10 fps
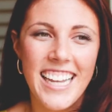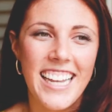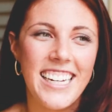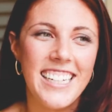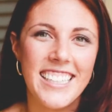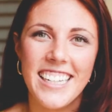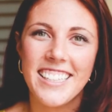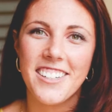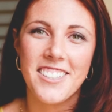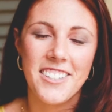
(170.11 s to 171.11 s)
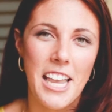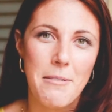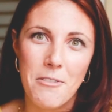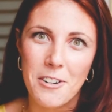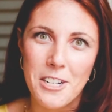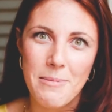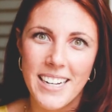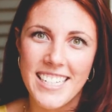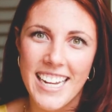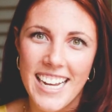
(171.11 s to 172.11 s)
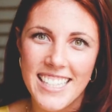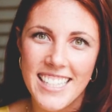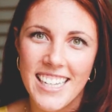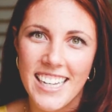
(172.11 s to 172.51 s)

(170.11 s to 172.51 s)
And he like came over to my desk,